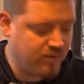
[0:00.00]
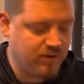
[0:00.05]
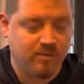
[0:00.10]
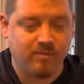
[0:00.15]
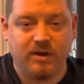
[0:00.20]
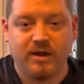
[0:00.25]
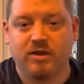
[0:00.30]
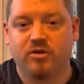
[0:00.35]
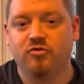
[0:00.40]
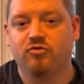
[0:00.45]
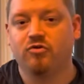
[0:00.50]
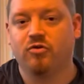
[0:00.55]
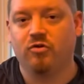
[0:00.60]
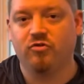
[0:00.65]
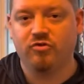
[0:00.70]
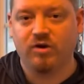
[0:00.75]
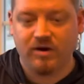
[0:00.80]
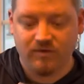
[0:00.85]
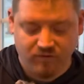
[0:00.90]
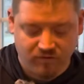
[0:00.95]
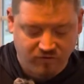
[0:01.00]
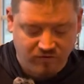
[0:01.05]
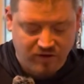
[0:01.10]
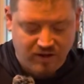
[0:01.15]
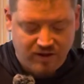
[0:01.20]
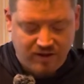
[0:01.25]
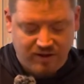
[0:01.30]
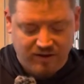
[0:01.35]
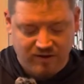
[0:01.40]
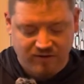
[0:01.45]
in my control drivers
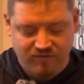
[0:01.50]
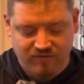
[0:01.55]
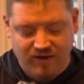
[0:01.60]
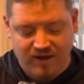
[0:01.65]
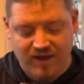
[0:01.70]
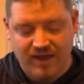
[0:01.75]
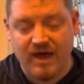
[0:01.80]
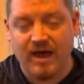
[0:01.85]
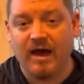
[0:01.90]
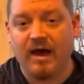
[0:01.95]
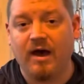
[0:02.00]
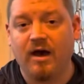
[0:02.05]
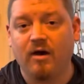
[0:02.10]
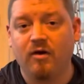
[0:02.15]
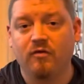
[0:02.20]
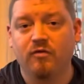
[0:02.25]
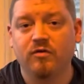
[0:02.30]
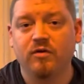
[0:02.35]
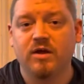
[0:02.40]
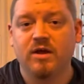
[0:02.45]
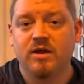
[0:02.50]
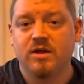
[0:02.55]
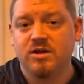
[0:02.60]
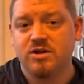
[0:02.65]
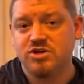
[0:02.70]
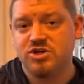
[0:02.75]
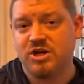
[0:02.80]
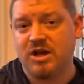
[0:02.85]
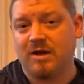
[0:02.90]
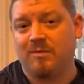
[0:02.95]
is I have
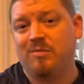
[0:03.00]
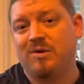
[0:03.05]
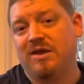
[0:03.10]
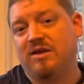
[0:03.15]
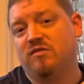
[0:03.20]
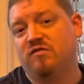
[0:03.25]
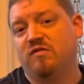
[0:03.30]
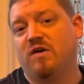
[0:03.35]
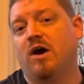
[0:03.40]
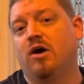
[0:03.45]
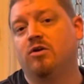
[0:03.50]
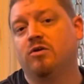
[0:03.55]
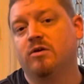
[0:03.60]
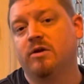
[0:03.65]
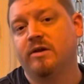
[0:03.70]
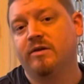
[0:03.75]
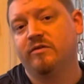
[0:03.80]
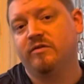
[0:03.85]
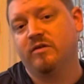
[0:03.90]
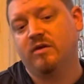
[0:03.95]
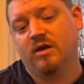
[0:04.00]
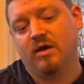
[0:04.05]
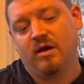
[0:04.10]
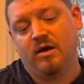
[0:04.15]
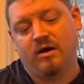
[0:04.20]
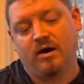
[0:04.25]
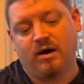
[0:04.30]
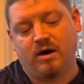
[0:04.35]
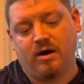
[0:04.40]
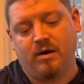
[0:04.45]
Champion Valkyries.
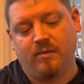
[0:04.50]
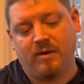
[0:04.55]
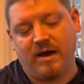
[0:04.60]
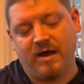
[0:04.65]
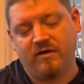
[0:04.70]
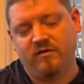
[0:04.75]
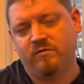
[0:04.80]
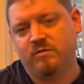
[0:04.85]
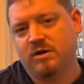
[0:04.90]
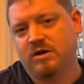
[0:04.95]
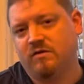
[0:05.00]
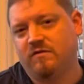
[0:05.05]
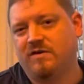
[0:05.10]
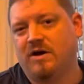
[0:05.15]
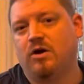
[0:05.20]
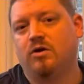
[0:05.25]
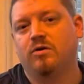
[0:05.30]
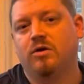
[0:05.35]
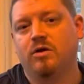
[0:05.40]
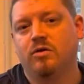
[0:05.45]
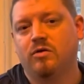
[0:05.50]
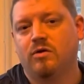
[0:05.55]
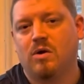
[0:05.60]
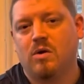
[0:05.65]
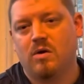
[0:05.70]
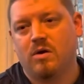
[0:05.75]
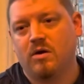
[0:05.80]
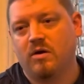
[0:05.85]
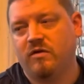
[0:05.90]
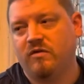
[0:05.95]
I have been a Valkyrie
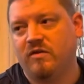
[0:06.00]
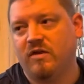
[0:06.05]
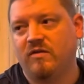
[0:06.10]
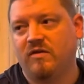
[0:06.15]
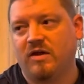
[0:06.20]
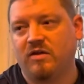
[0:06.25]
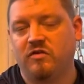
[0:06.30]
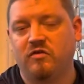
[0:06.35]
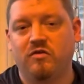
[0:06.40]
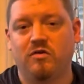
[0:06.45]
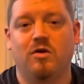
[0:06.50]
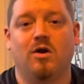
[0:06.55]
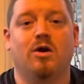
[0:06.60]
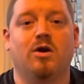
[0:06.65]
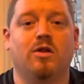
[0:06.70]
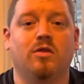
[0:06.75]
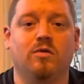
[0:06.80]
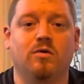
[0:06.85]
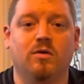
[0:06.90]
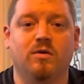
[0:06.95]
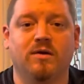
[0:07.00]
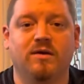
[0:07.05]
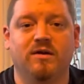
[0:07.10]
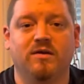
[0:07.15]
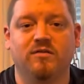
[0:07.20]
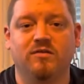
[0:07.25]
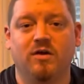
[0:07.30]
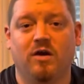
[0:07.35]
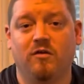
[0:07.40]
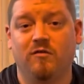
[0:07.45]
thrower since I started throwing
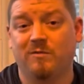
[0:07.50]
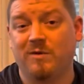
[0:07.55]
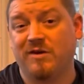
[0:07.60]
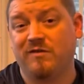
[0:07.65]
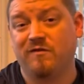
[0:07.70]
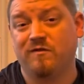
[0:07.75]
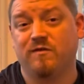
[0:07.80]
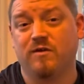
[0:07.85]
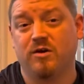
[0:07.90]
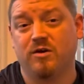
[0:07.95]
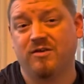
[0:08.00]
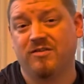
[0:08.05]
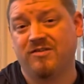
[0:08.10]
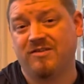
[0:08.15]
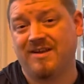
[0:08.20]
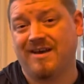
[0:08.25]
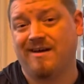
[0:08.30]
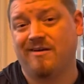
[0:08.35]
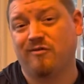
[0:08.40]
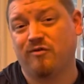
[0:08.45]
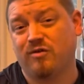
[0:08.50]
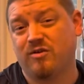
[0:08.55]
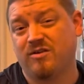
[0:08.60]
disc golf. My first ever